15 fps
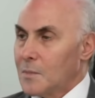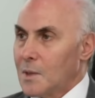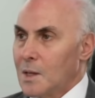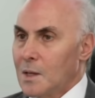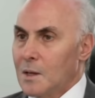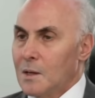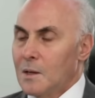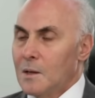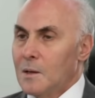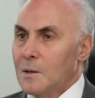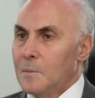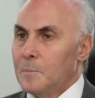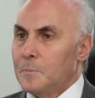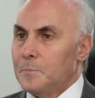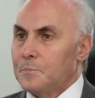
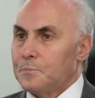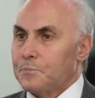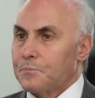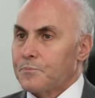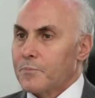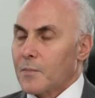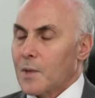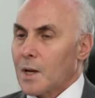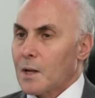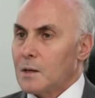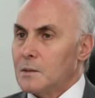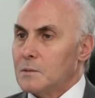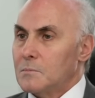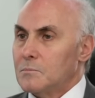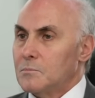
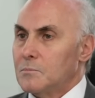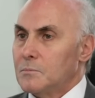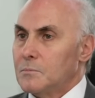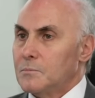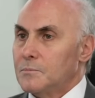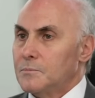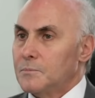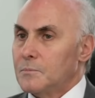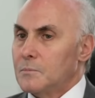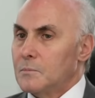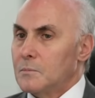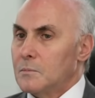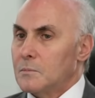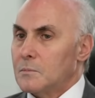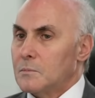
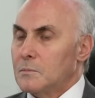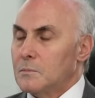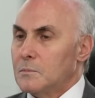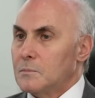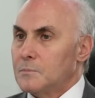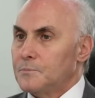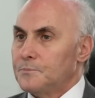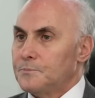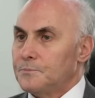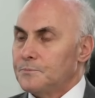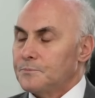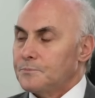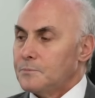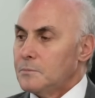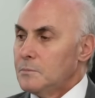
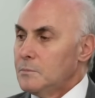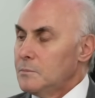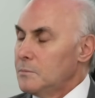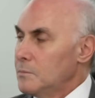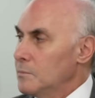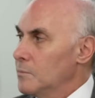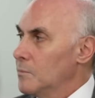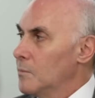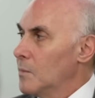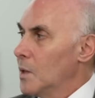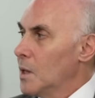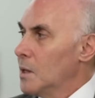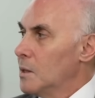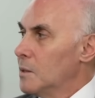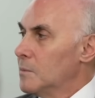
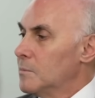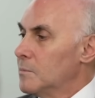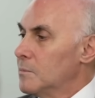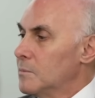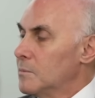This person isn't speaking.